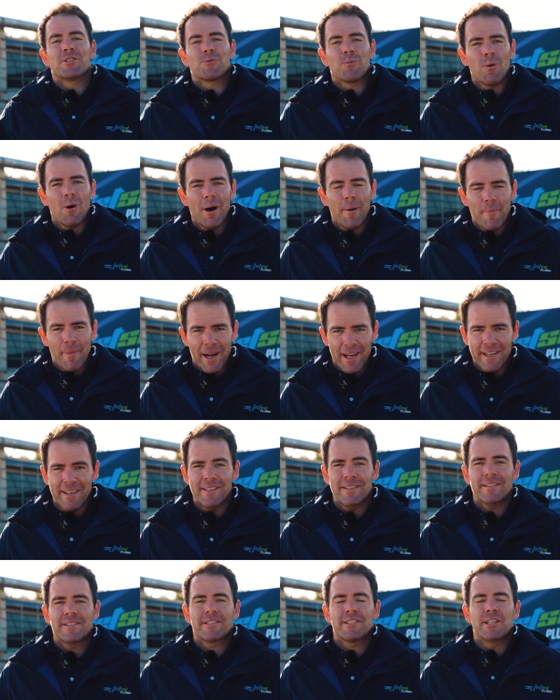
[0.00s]
is why
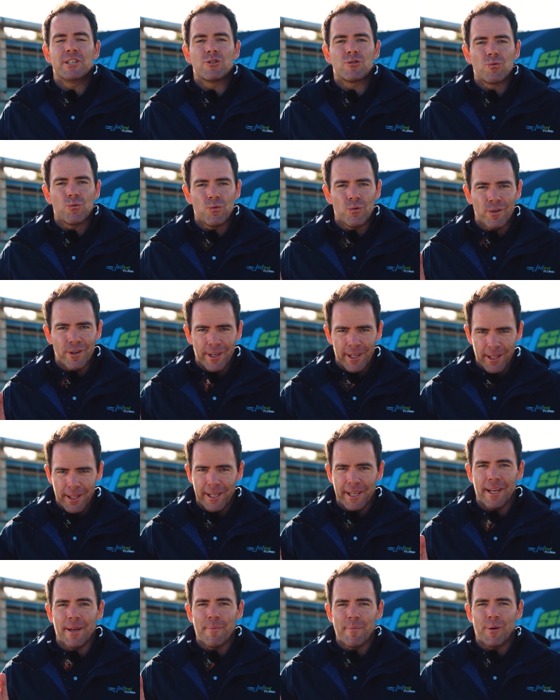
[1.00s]
maintenance is
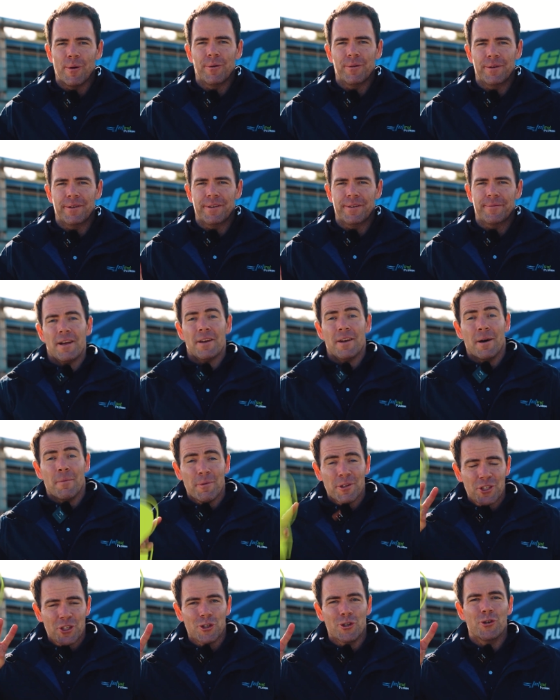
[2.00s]
really important.
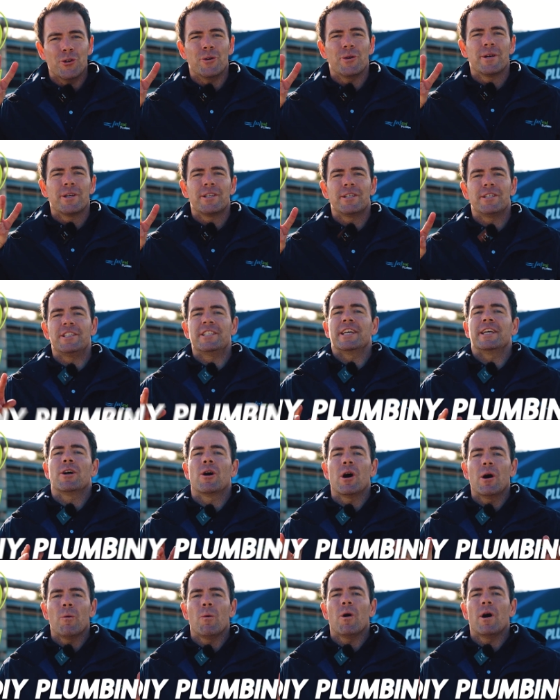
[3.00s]
Number two,
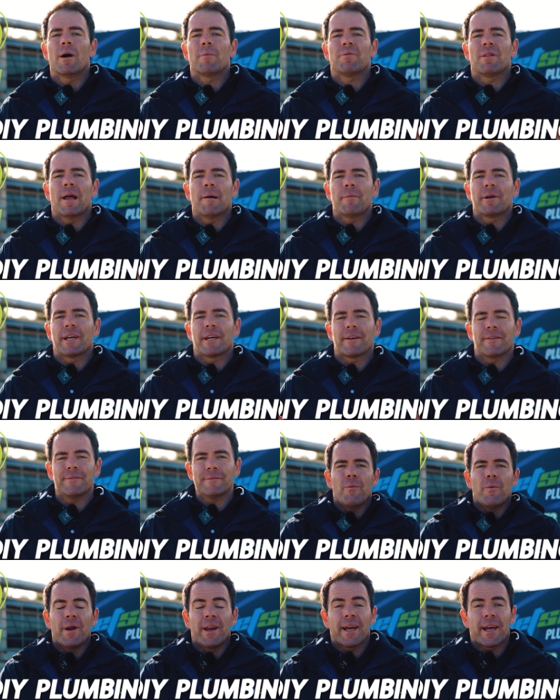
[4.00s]
DIY plumbing.
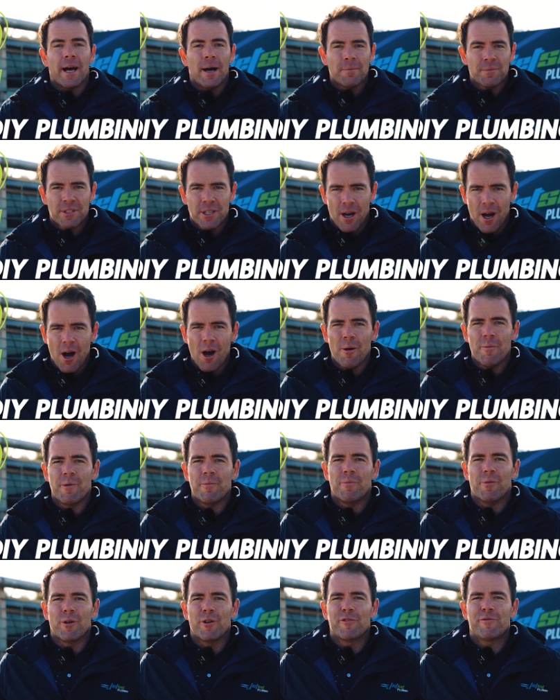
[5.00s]
When it comes to home
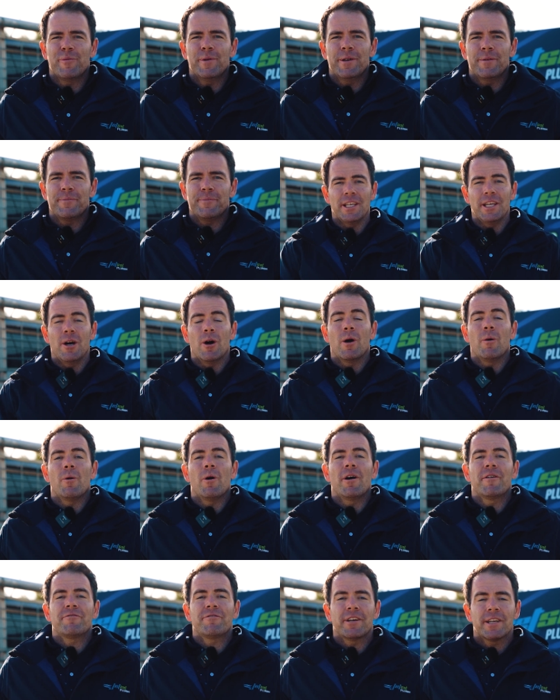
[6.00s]
improvement,
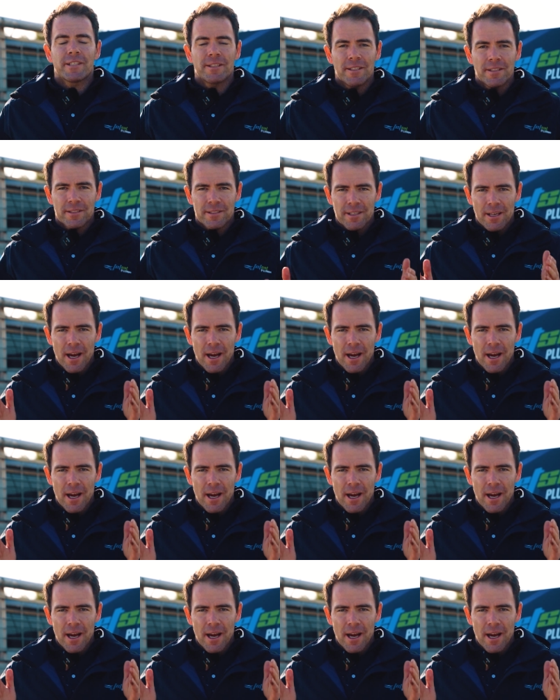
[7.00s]
DIY fix-its